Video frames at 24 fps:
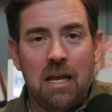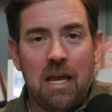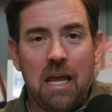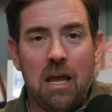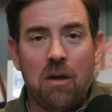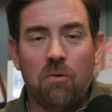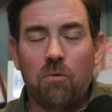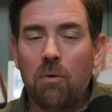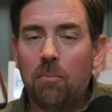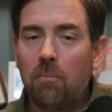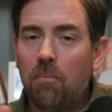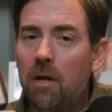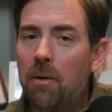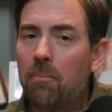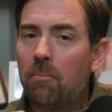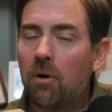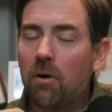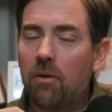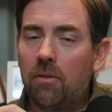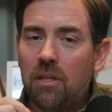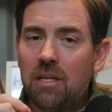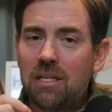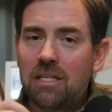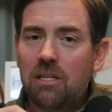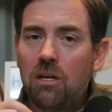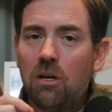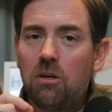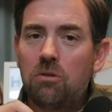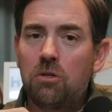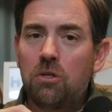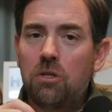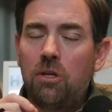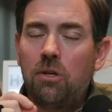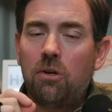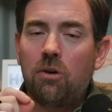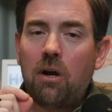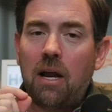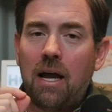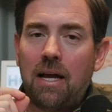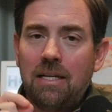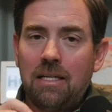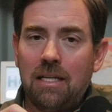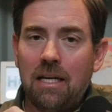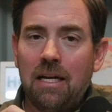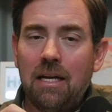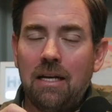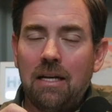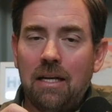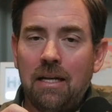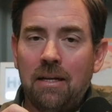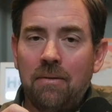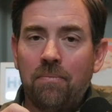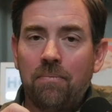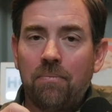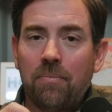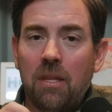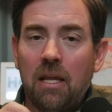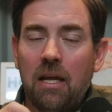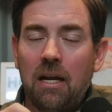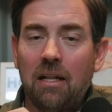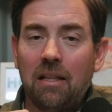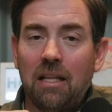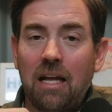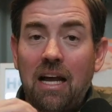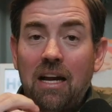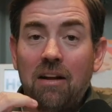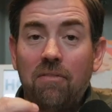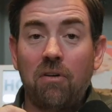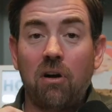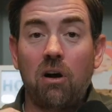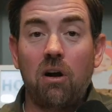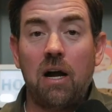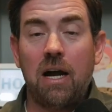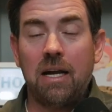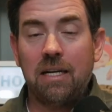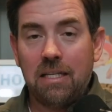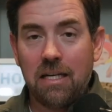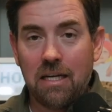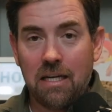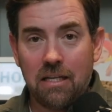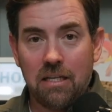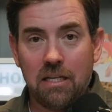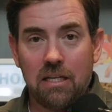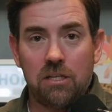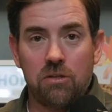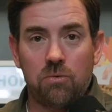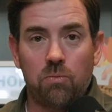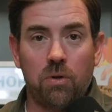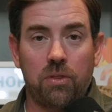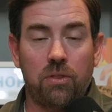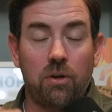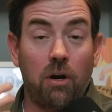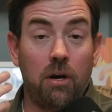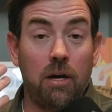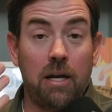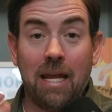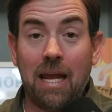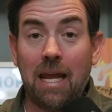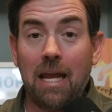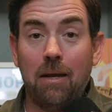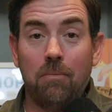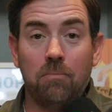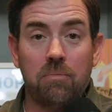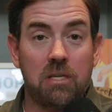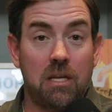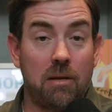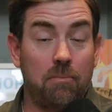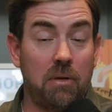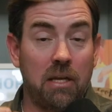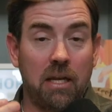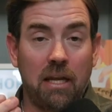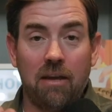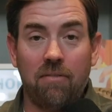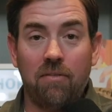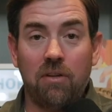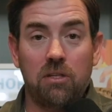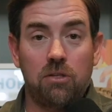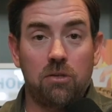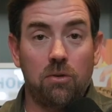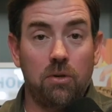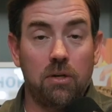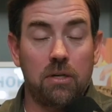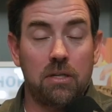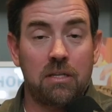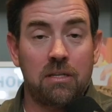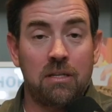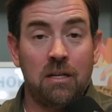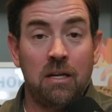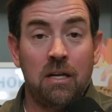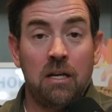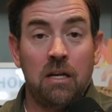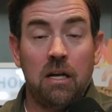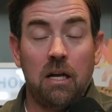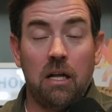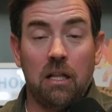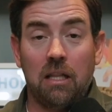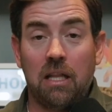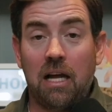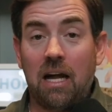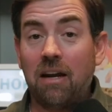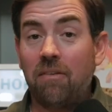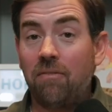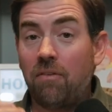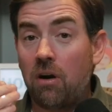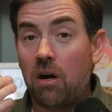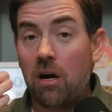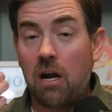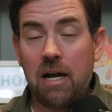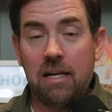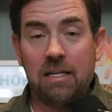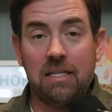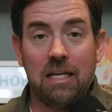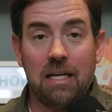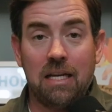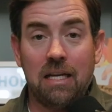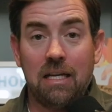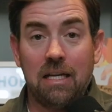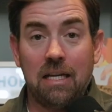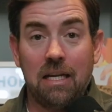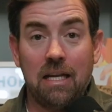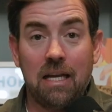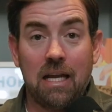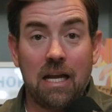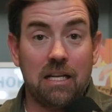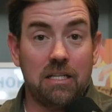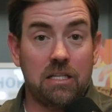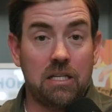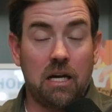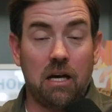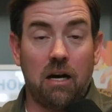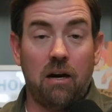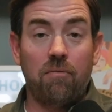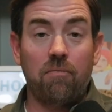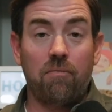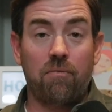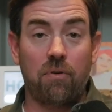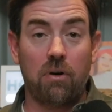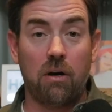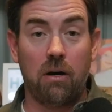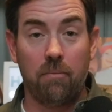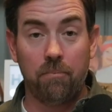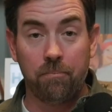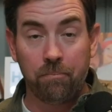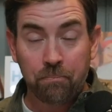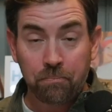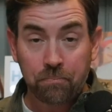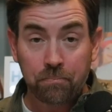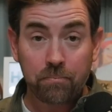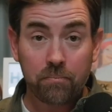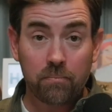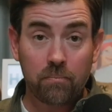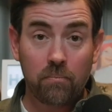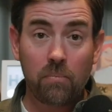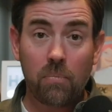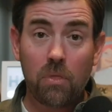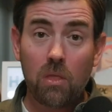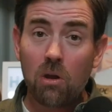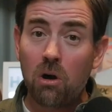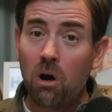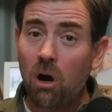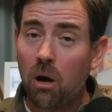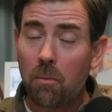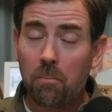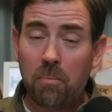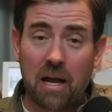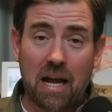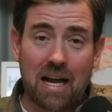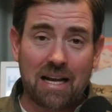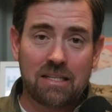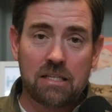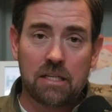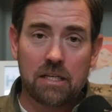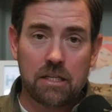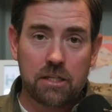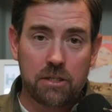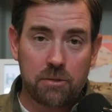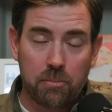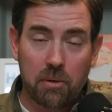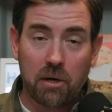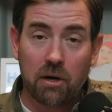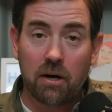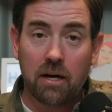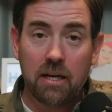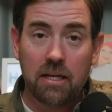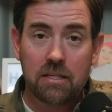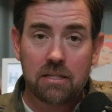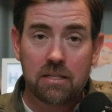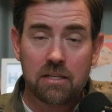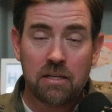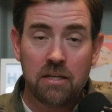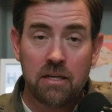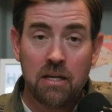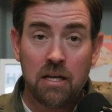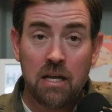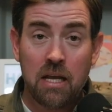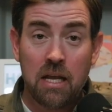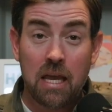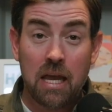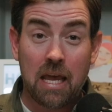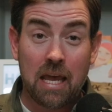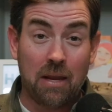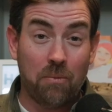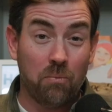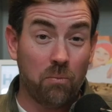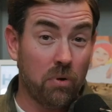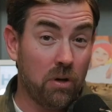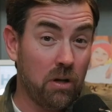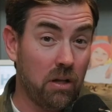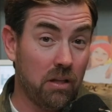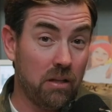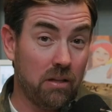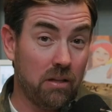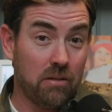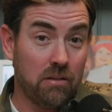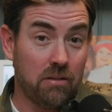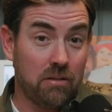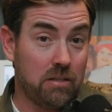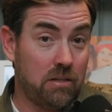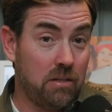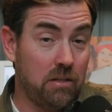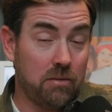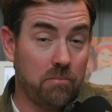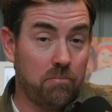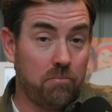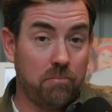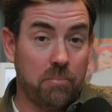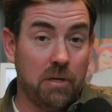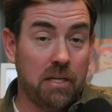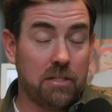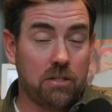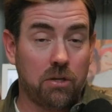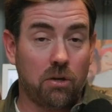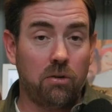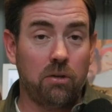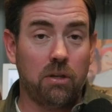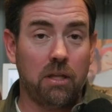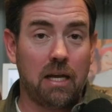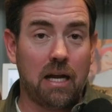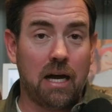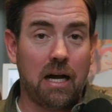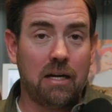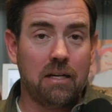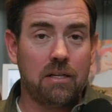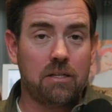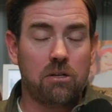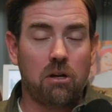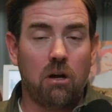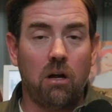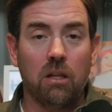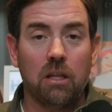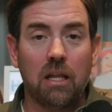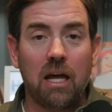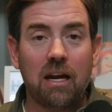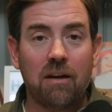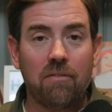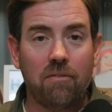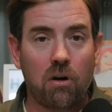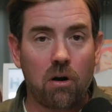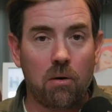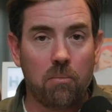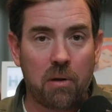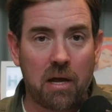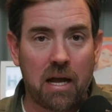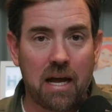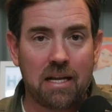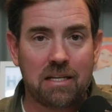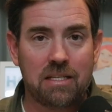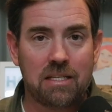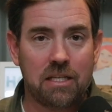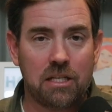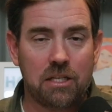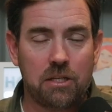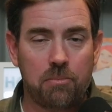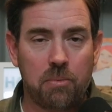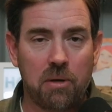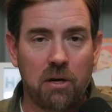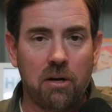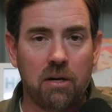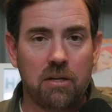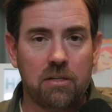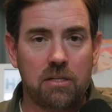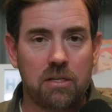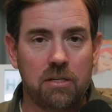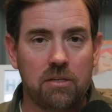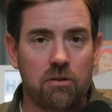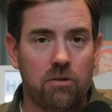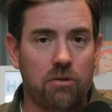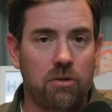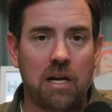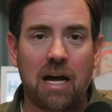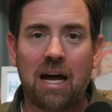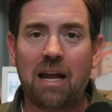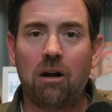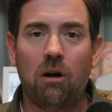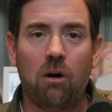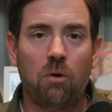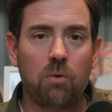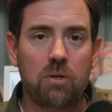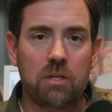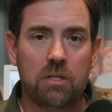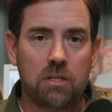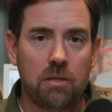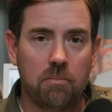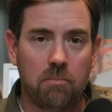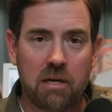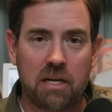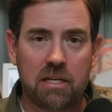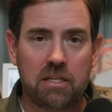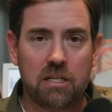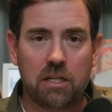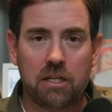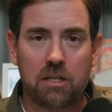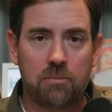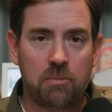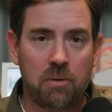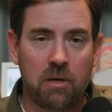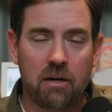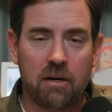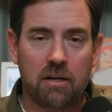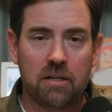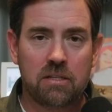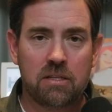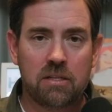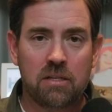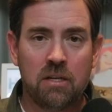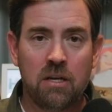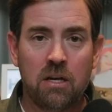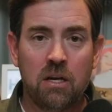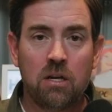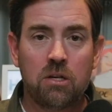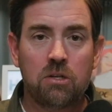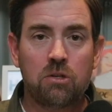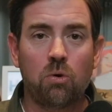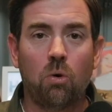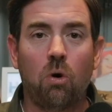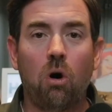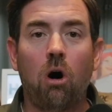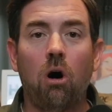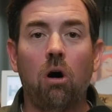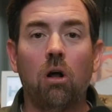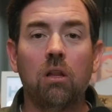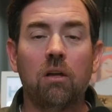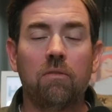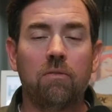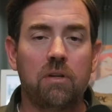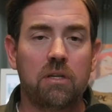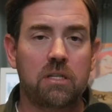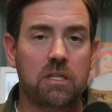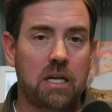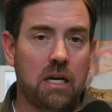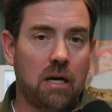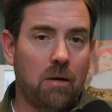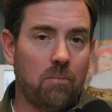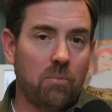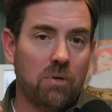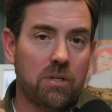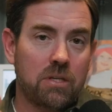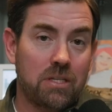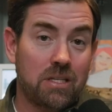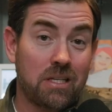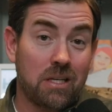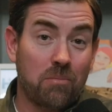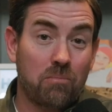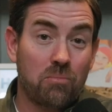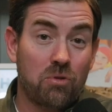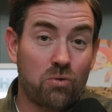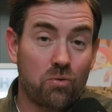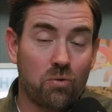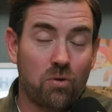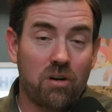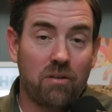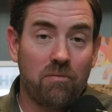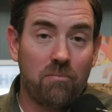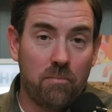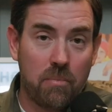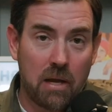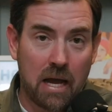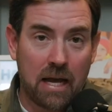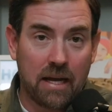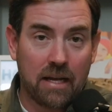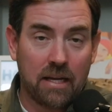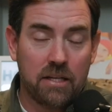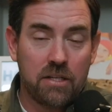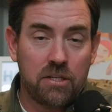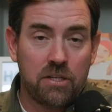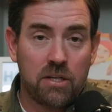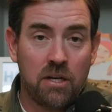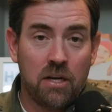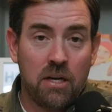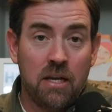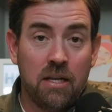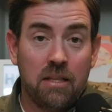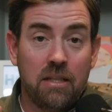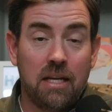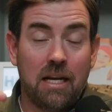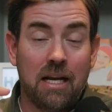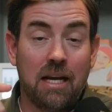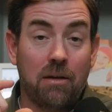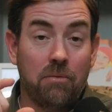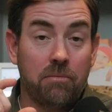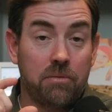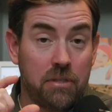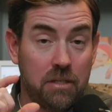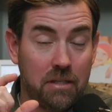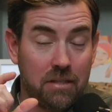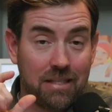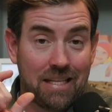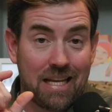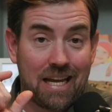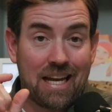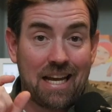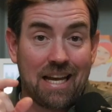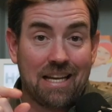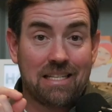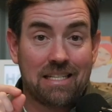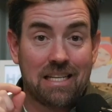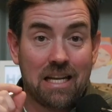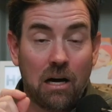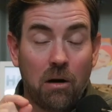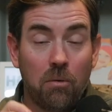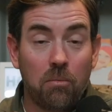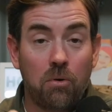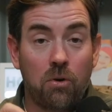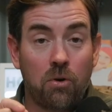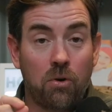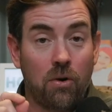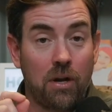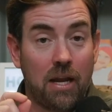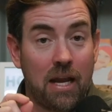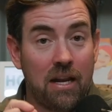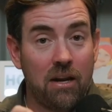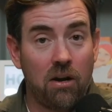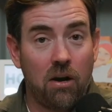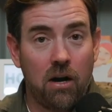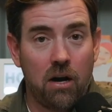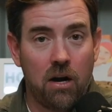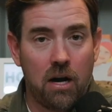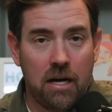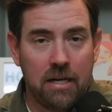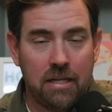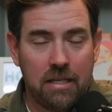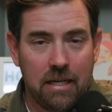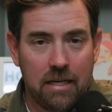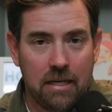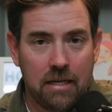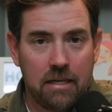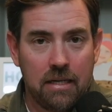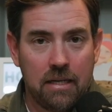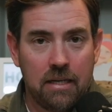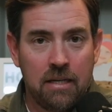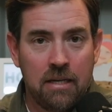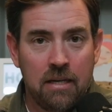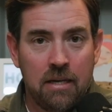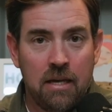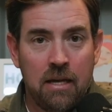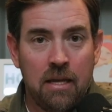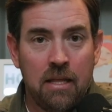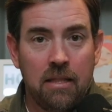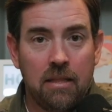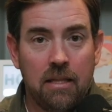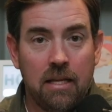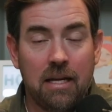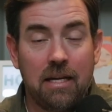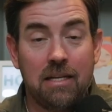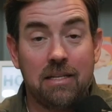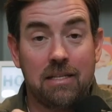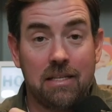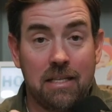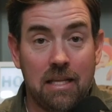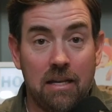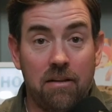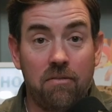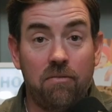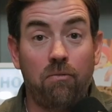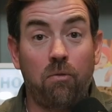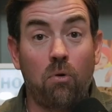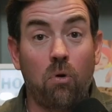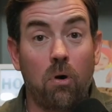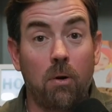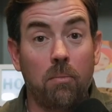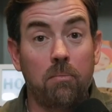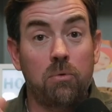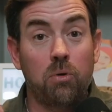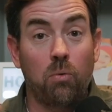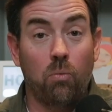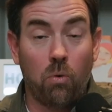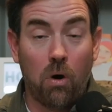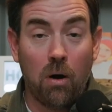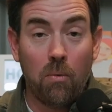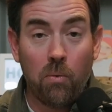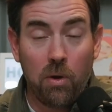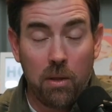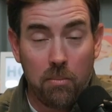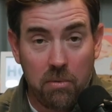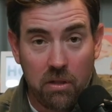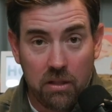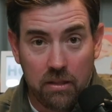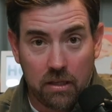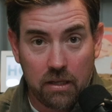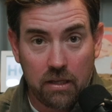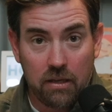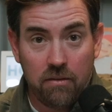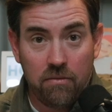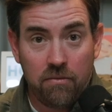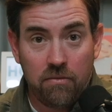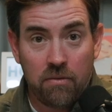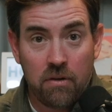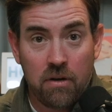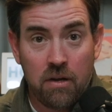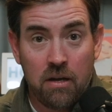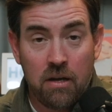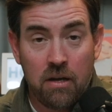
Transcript: And remember, this goes to your identity. And a lot of our identities with our names have been given to us. A lot of our identity has come from our past experience. And to be totally honest, a lot of our past experiences are not always the best experience. So all of us come with some sort of baggage that has helped create our identity, that has then formed what we believe.